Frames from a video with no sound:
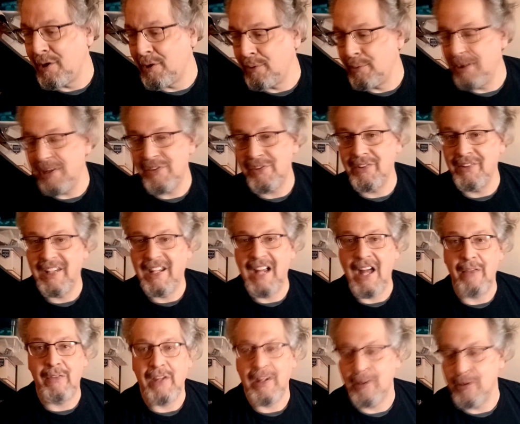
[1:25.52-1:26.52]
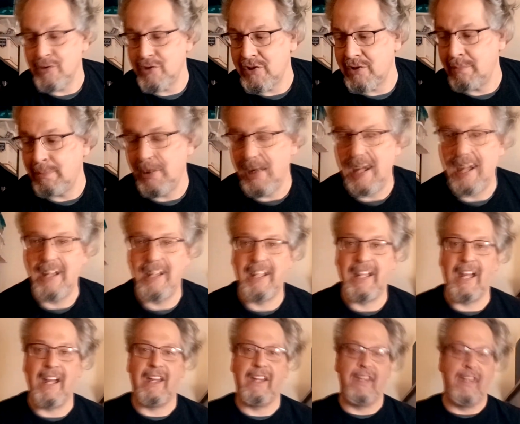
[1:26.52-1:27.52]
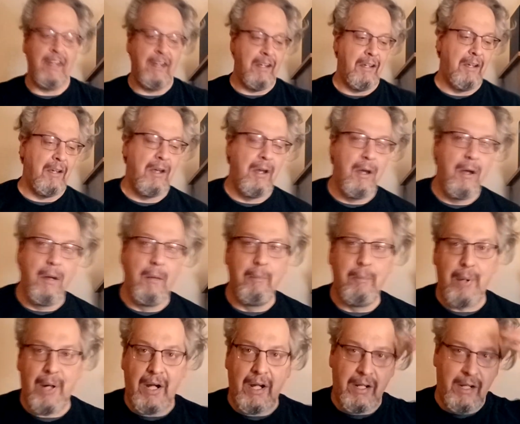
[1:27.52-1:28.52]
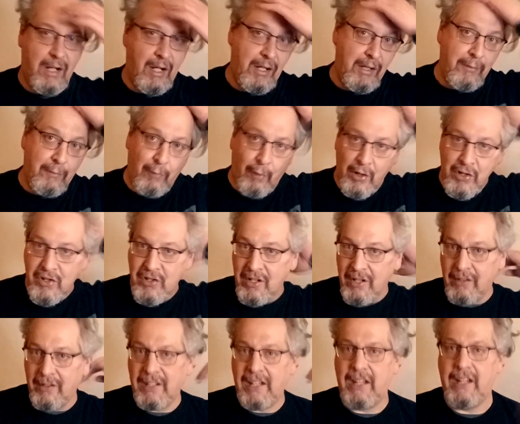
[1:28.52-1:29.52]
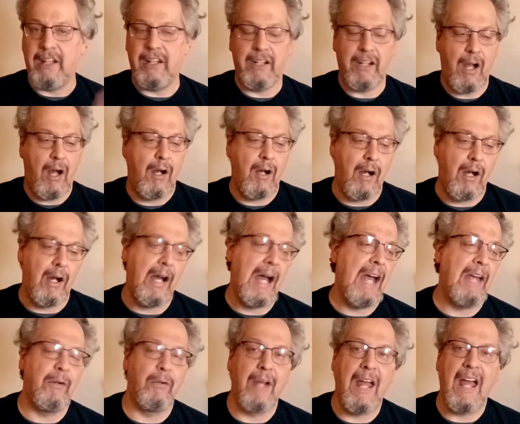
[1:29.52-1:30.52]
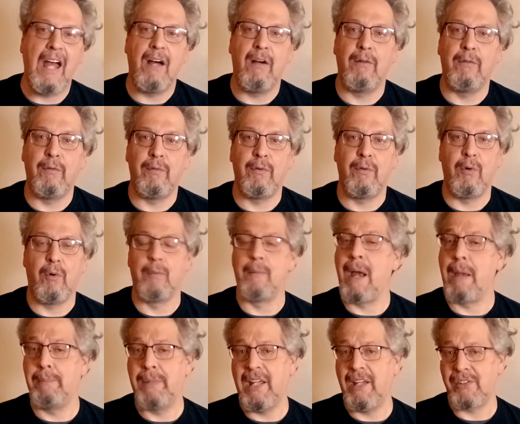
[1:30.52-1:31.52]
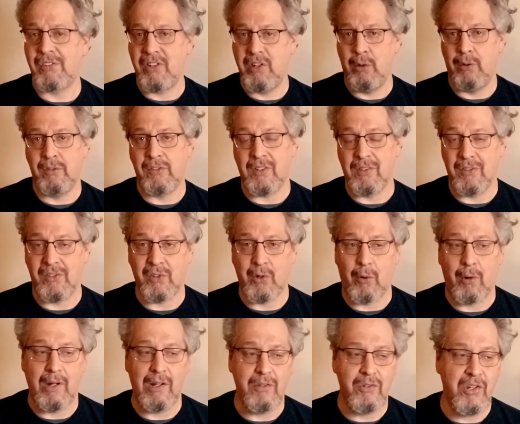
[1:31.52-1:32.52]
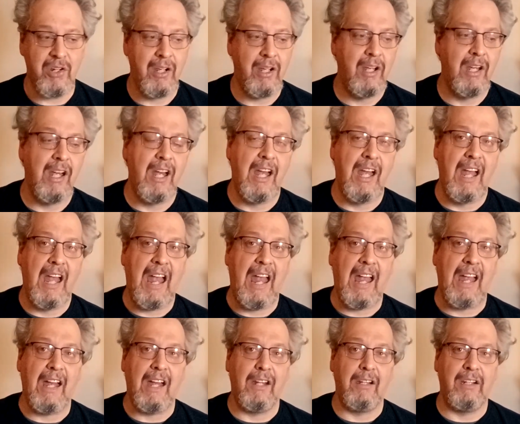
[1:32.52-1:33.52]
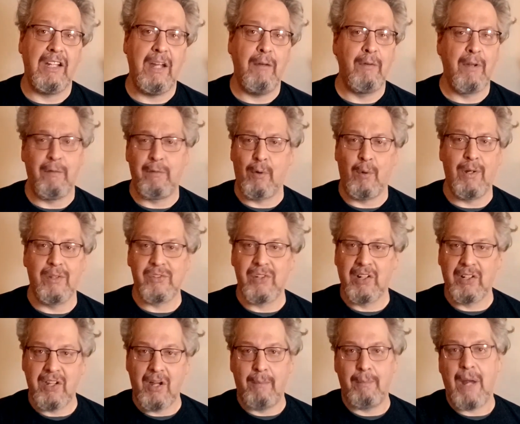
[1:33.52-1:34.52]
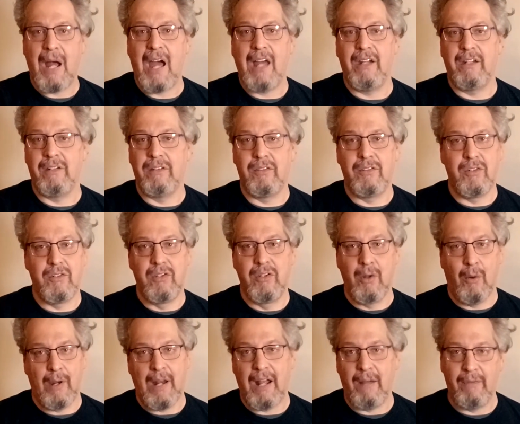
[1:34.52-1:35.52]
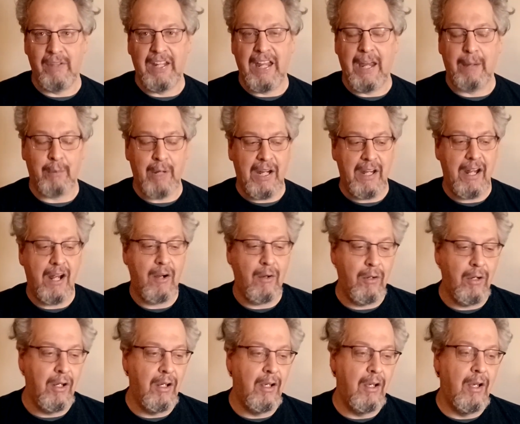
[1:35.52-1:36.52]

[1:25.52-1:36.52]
Recently got the urge to play it again, but unfortunately I don't have, or my PS2 is in storage, and even if it was hooked up, I don't have the game right now.